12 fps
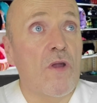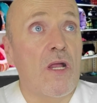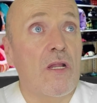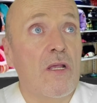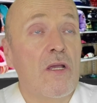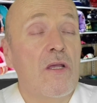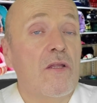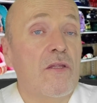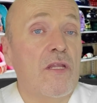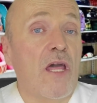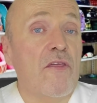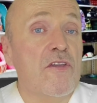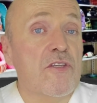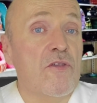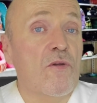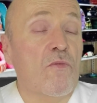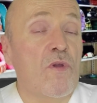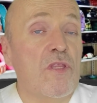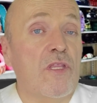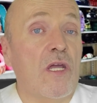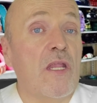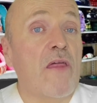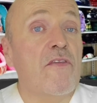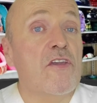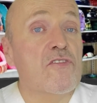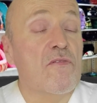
No one noticed. No one missed the woman.